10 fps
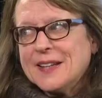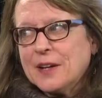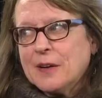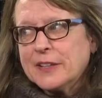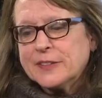
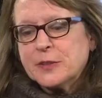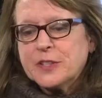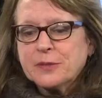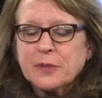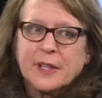they're also
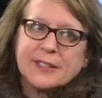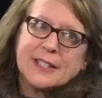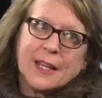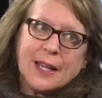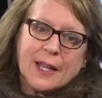
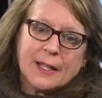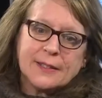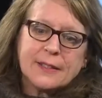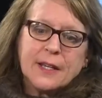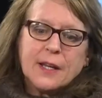different.
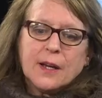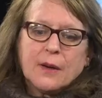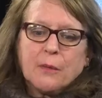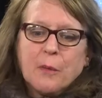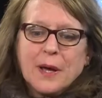And
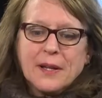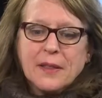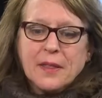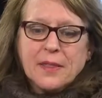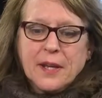one of
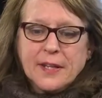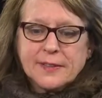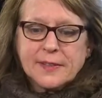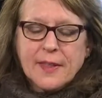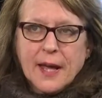the
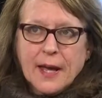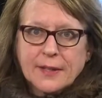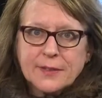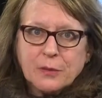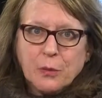things
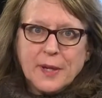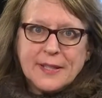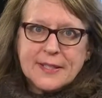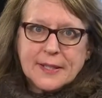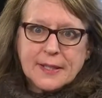that
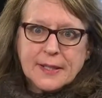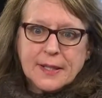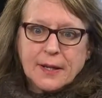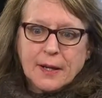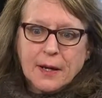we
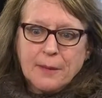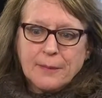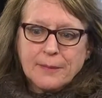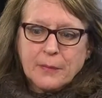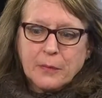did
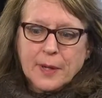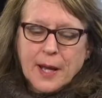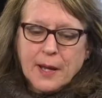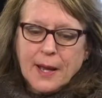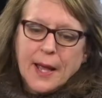when
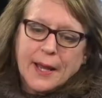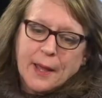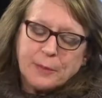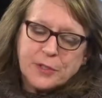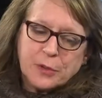I
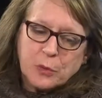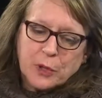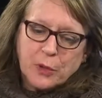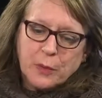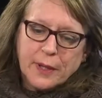happened to
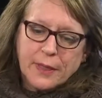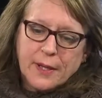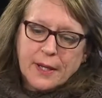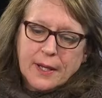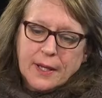work with
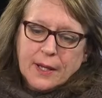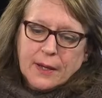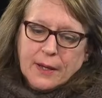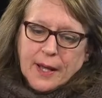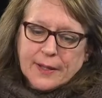
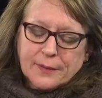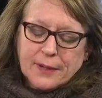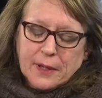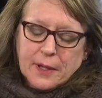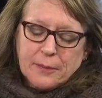
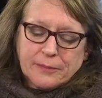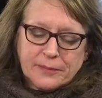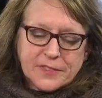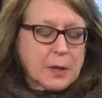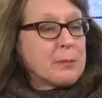
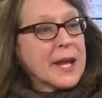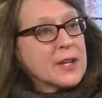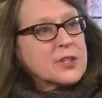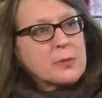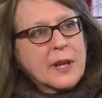Deb
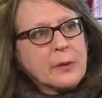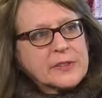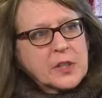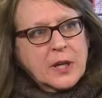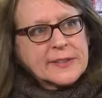Benish when I
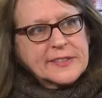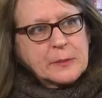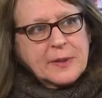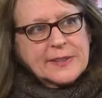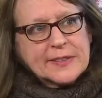was an
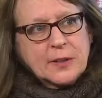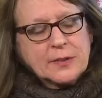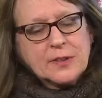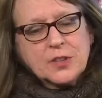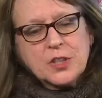autism
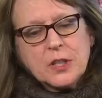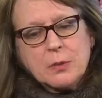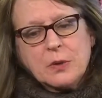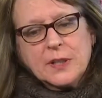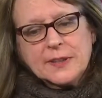consultant, she
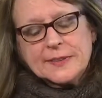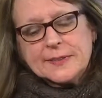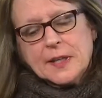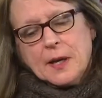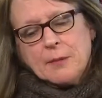
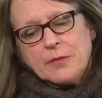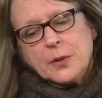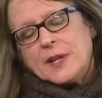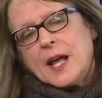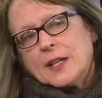was
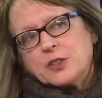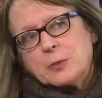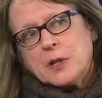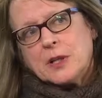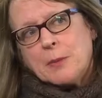very
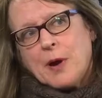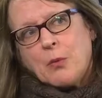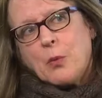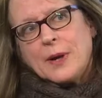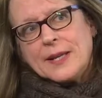knowledgeable
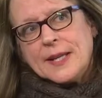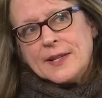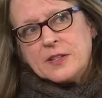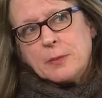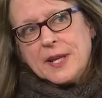about what
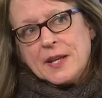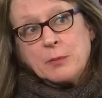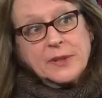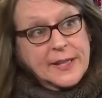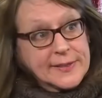needed to be
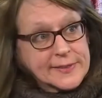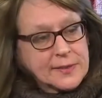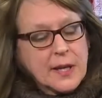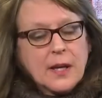in place